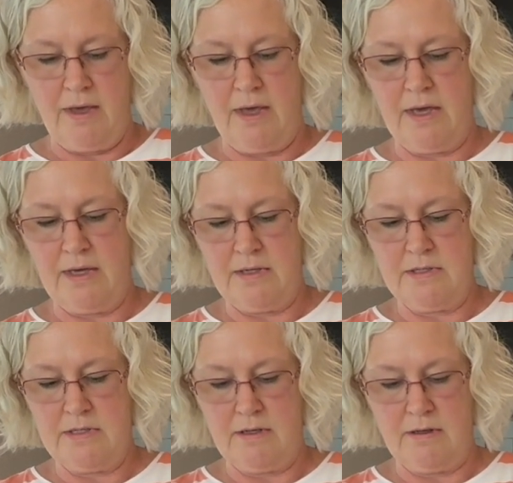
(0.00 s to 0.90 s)

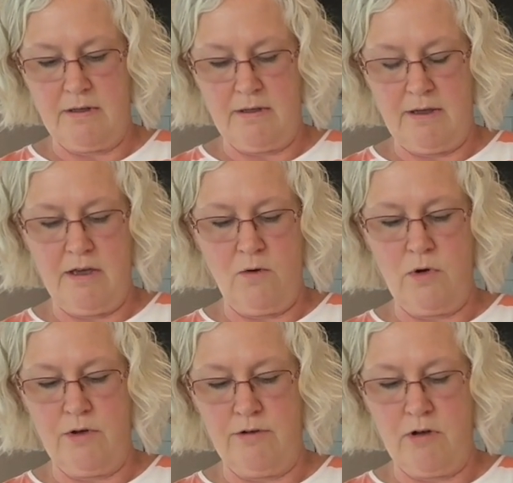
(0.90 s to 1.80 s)
and it
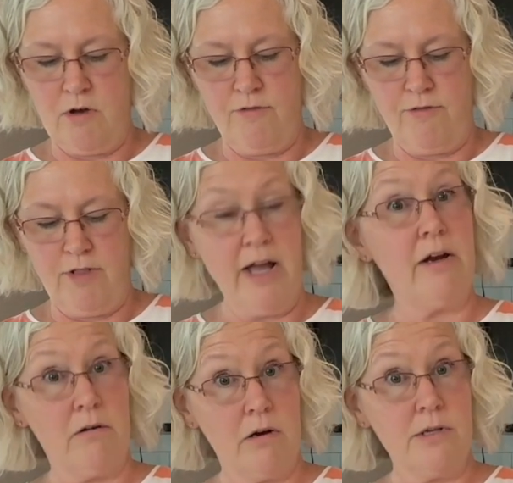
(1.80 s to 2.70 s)
will go
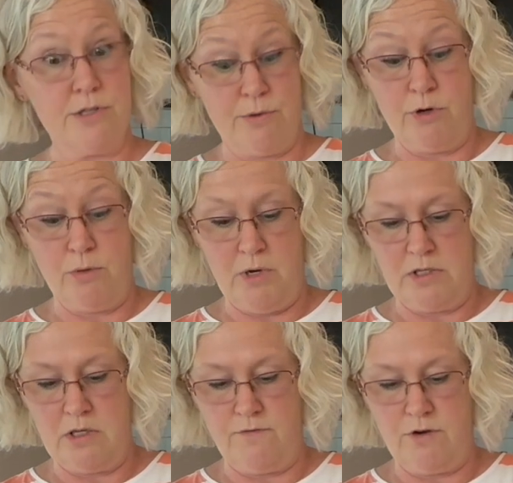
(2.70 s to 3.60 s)
flying across the room
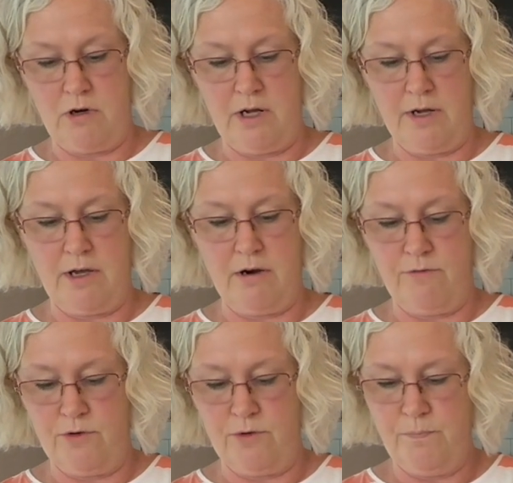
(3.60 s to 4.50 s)
on you if you're not
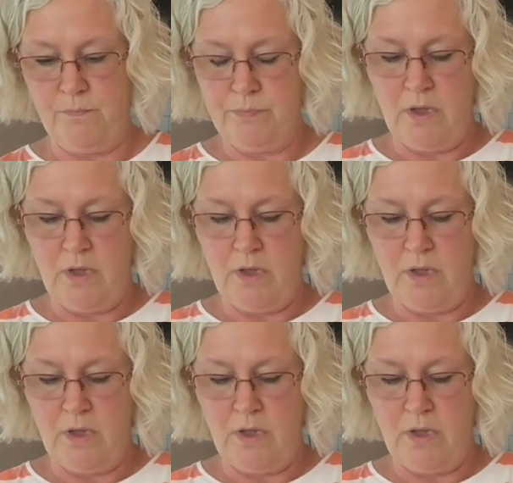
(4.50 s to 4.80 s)
careful.